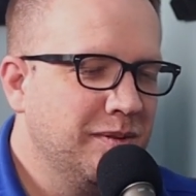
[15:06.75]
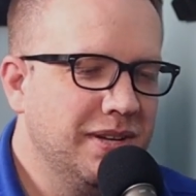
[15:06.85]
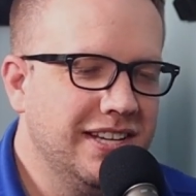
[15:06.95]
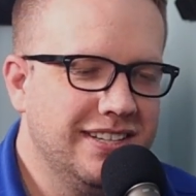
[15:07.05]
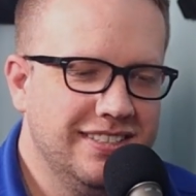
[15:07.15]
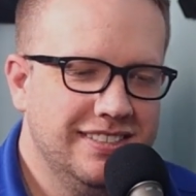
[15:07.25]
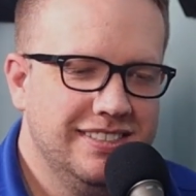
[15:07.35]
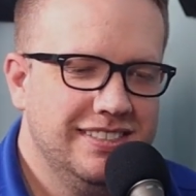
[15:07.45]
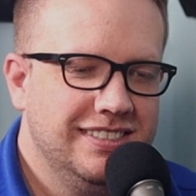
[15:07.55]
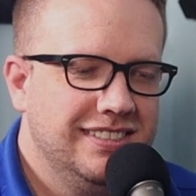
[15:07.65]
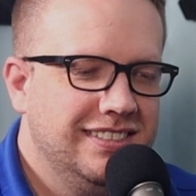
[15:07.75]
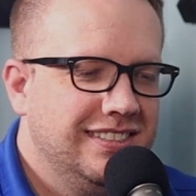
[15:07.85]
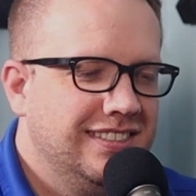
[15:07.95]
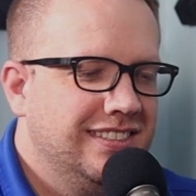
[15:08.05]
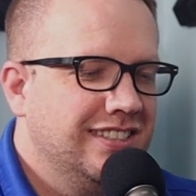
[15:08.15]
but
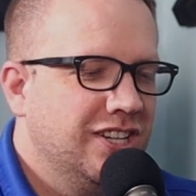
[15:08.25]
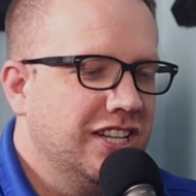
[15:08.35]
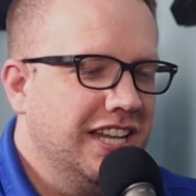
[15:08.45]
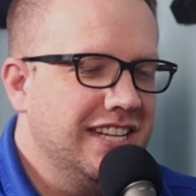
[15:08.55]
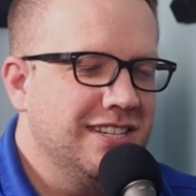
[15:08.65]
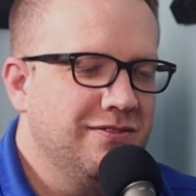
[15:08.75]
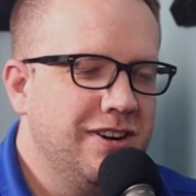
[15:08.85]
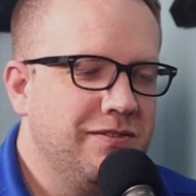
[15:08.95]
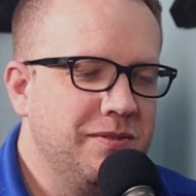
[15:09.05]
good lesson for everyone.